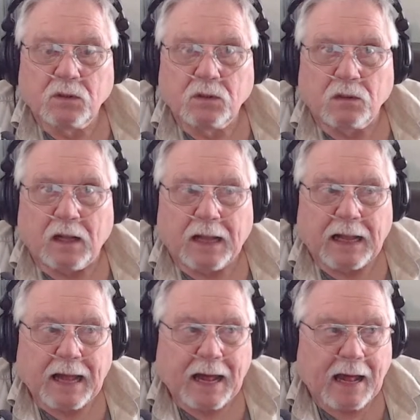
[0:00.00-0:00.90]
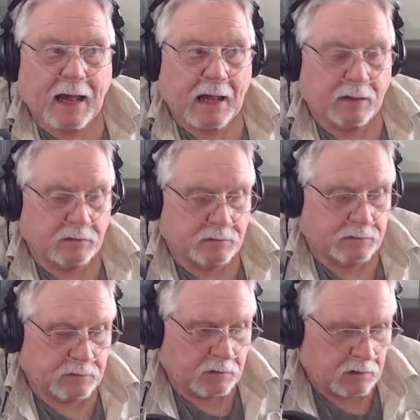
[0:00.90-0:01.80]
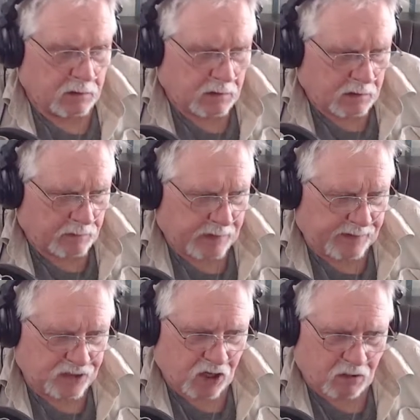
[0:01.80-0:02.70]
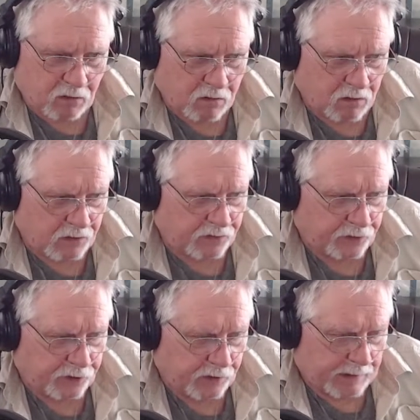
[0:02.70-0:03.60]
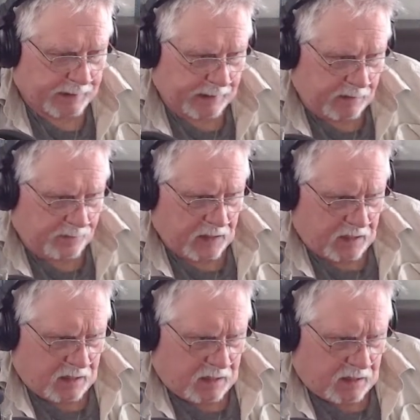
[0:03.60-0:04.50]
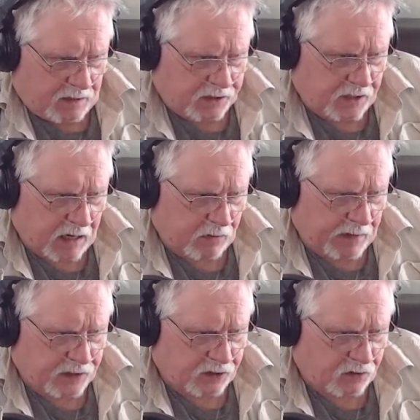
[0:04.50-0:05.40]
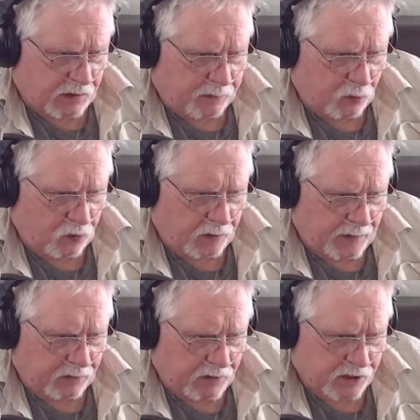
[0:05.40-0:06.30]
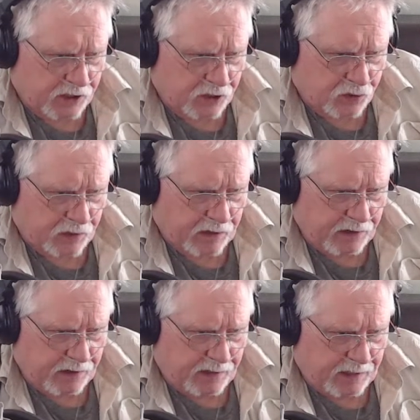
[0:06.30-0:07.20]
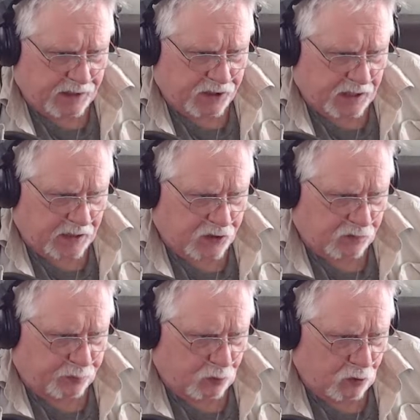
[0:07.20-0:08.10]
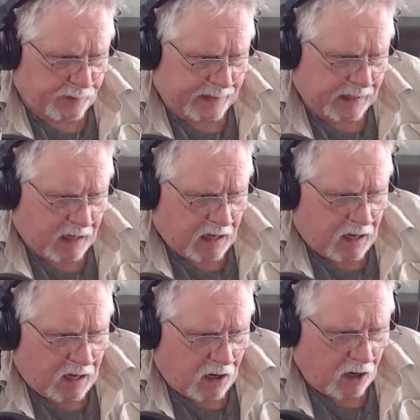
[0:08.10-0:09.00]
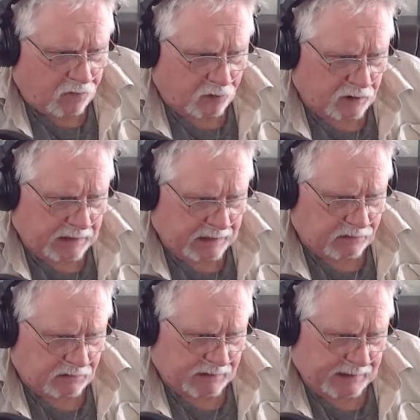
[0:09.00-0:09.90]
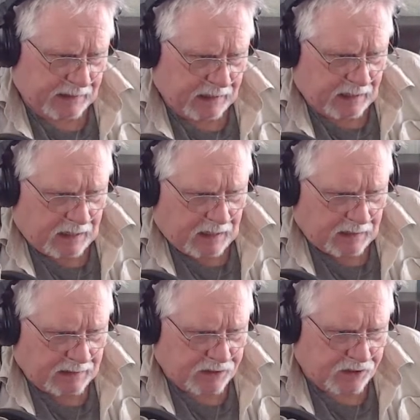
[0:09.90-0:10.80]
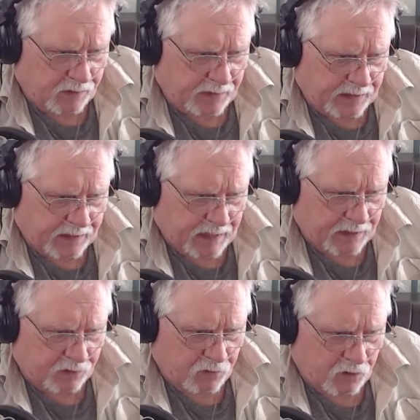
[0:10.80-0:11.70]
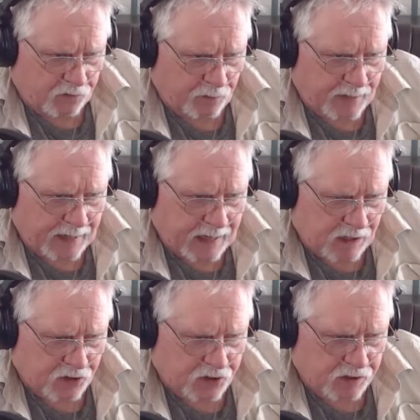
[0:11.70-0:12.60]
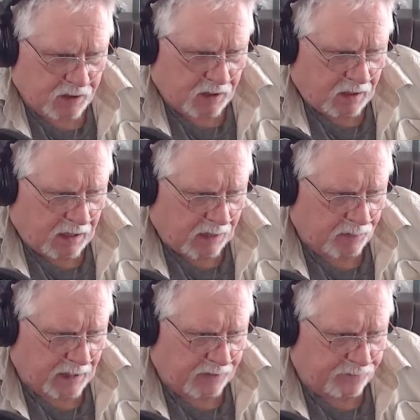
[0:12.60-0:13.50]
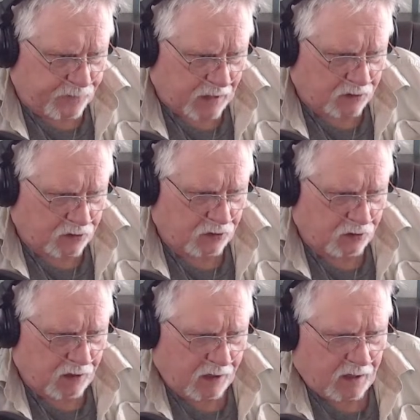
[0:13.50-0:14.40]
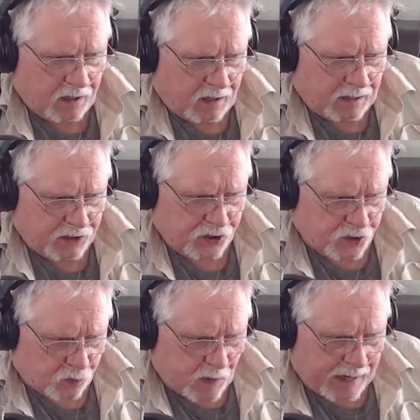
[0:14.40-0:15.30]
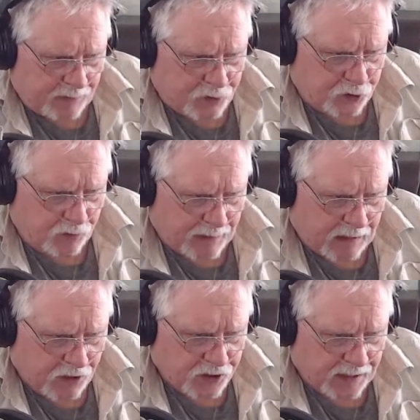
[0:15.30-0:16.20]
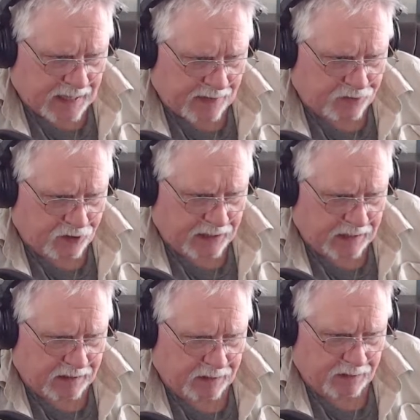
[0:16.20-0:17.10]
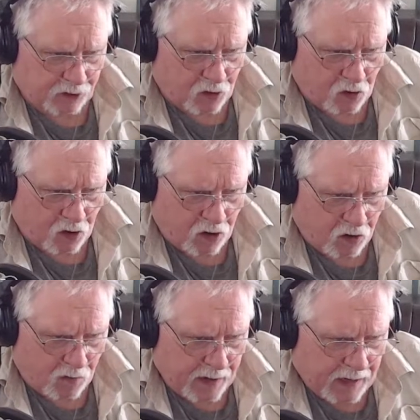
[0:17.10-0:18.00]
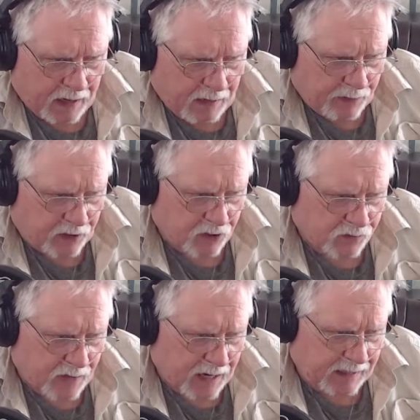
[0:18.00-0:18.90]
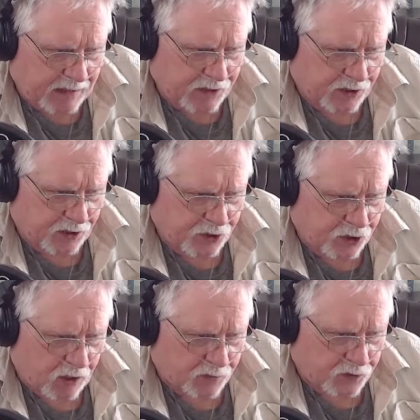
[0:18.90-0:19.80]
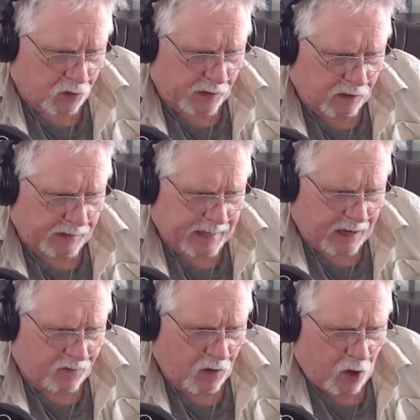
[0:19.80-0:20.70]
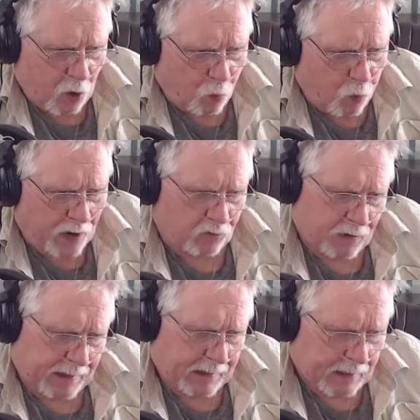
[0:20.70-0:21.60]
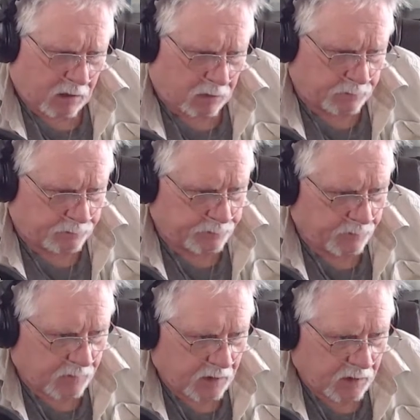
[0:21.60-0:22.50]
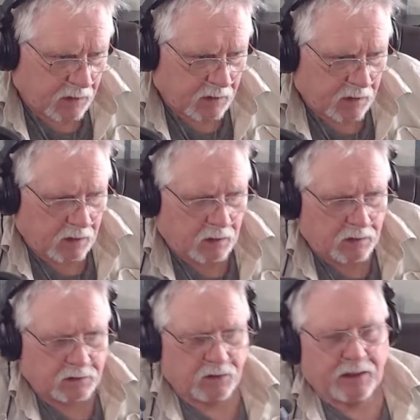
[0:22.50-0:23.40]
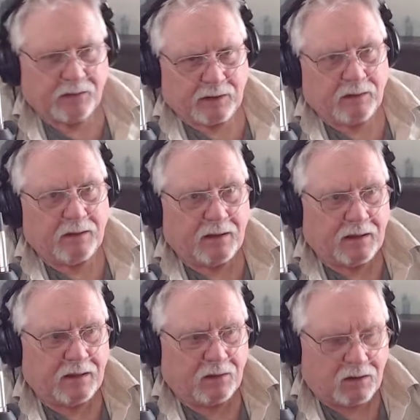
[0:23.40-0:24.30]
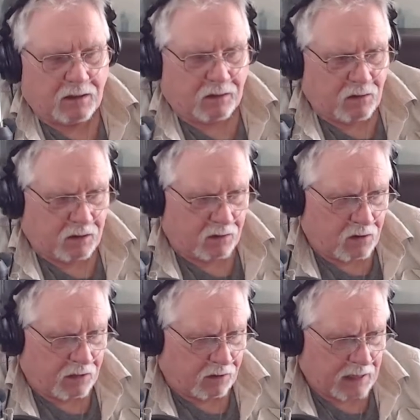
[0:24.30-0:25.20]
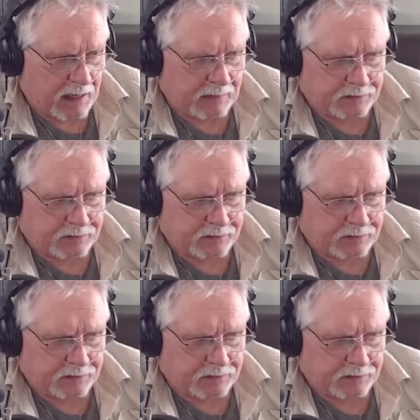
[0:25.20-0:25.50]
Aha! Maybe he's got a horn-on for you, lady. This guy waits until I pull into my residential area and then decides to pull me over literally less than a minute down the road from my house. I'm like, fuck, dude. I just swam 2 miles and I have to get the car home because mine is in the shop, so we only have one right now. So anyway, on and on and on, okay?